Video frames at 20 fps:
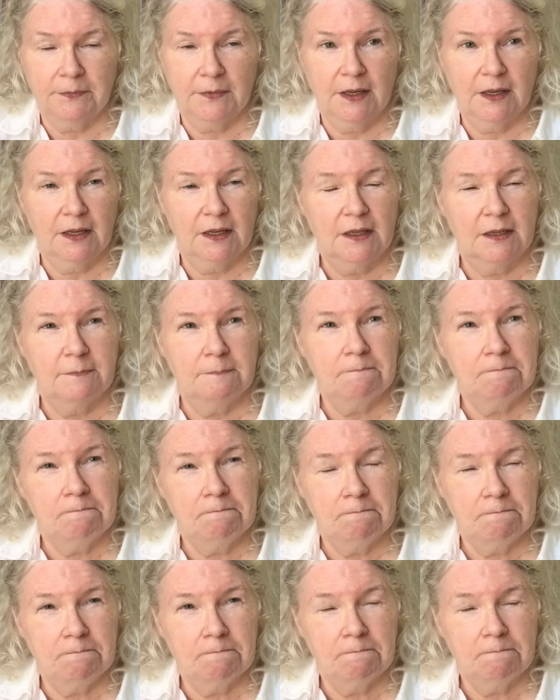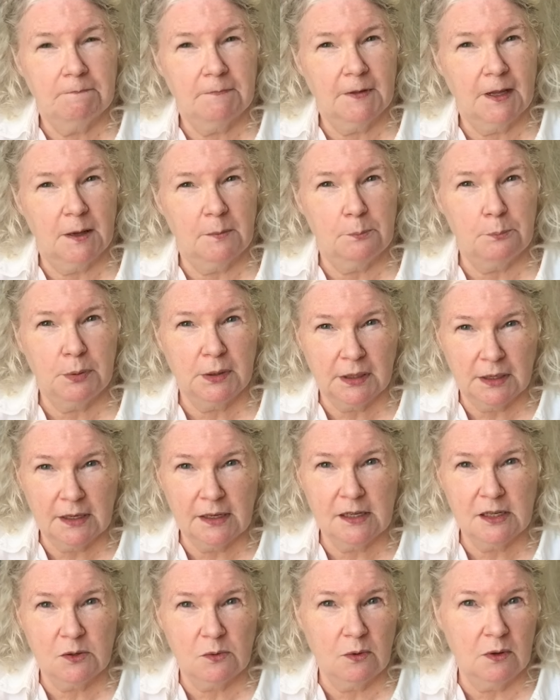Um, and I'm
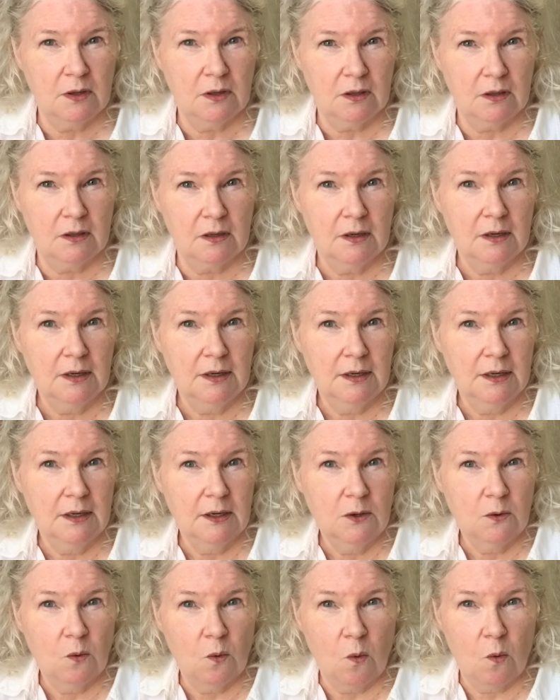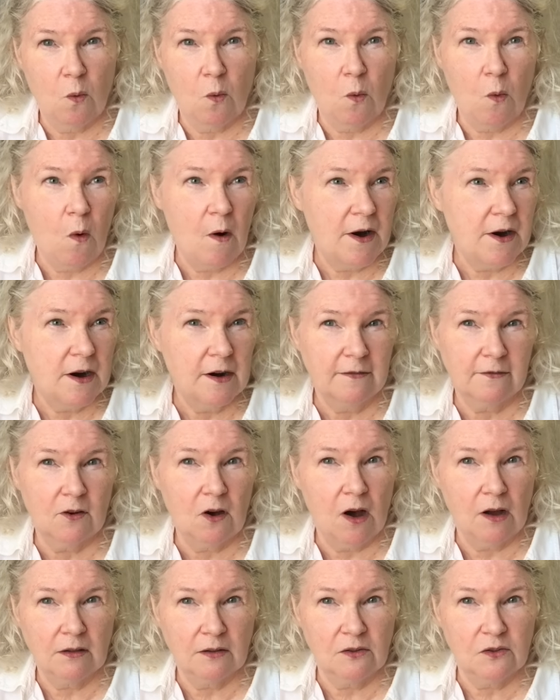pleased with where I've
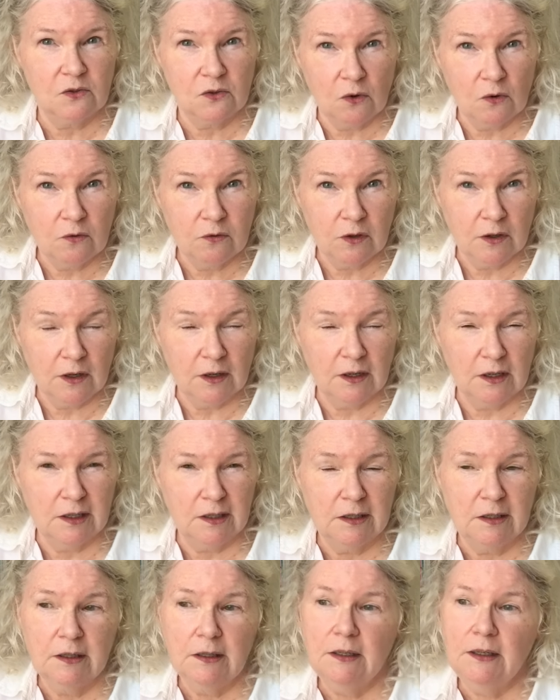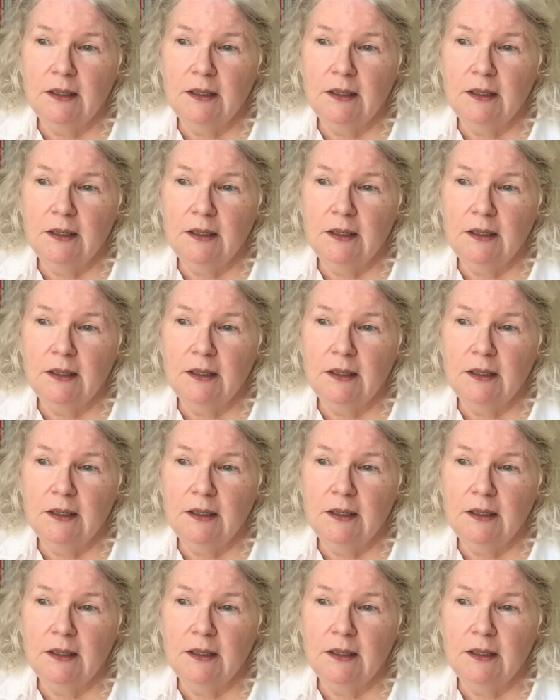gotten so far.